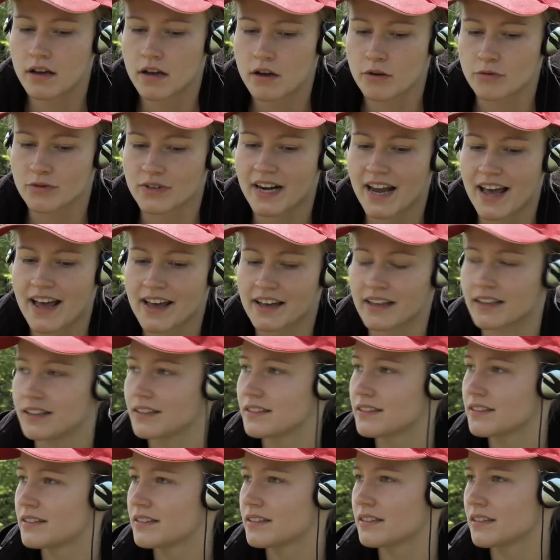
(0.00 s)

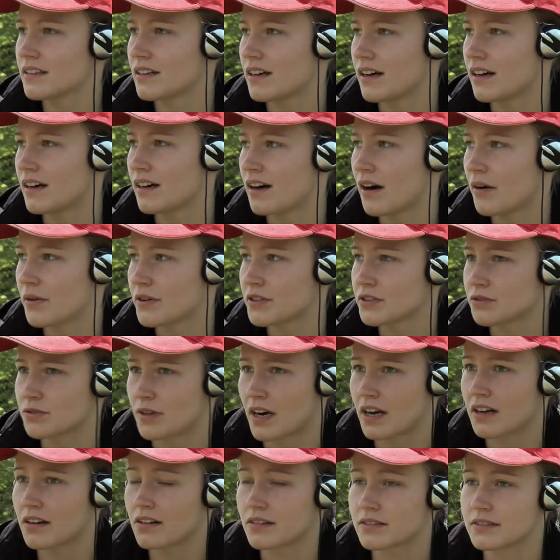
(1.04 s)
relate our
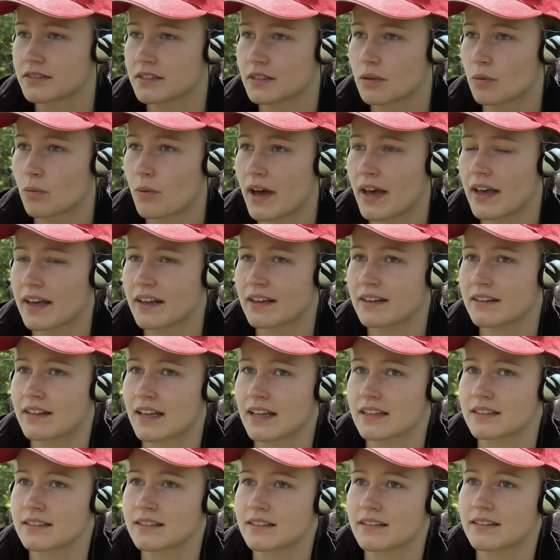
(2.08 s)
struggles in a way
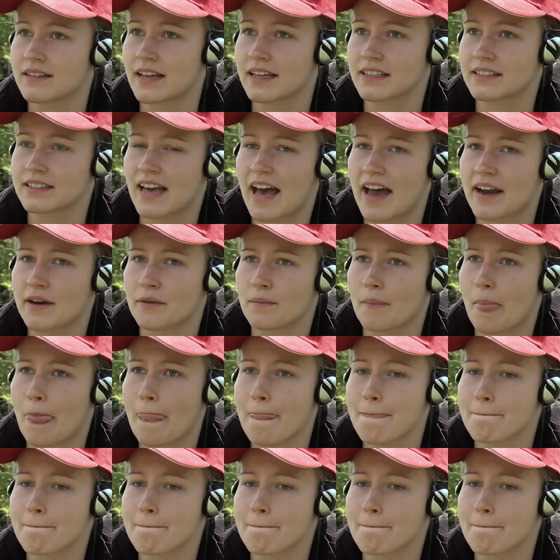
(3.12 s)
that can